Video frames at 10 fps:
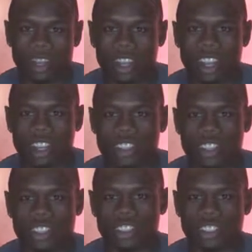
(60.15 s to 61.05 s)
working on
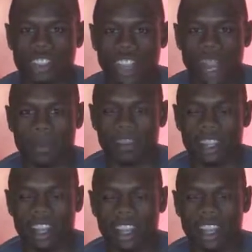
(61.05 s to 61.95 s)
additional jobs
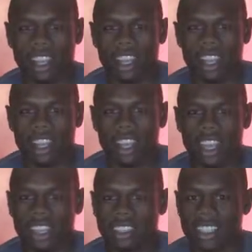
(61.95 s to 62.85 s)
there.
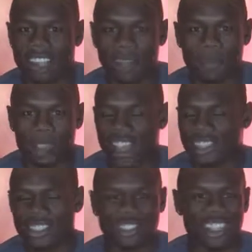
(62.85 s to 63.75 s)
And um, yeah, so